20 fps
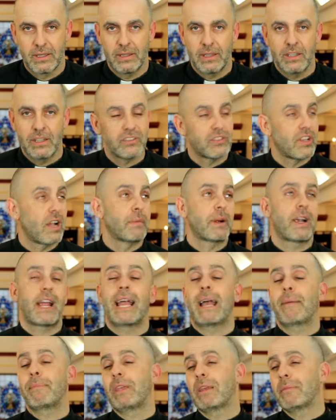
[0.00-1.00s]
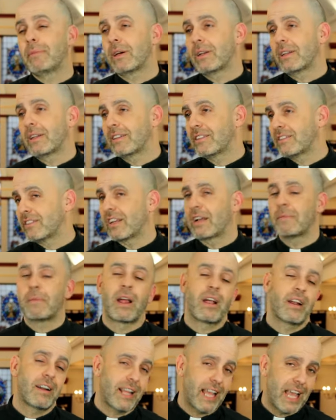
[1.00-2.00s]
Some are happy about it. Some
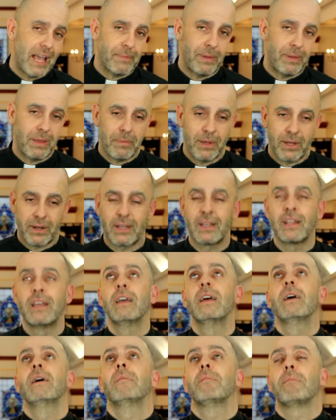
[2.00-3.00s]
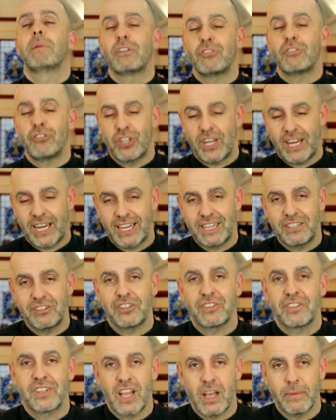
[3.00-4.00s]
aren't happy about it. But change
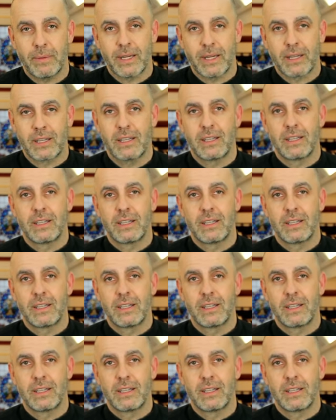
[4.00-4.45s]
is coming.